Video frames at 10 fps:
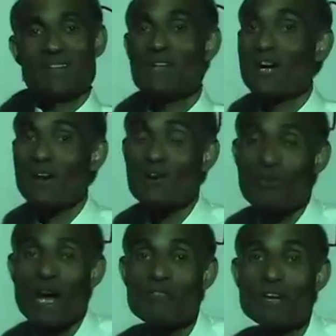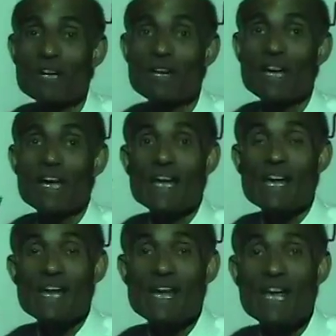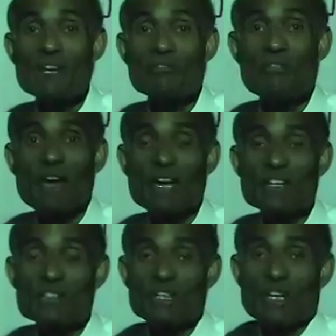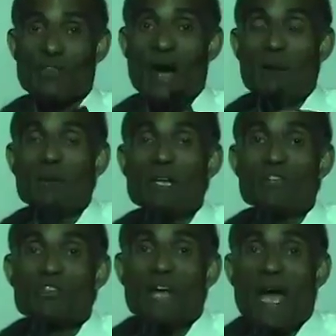They are arriving in phase. That means the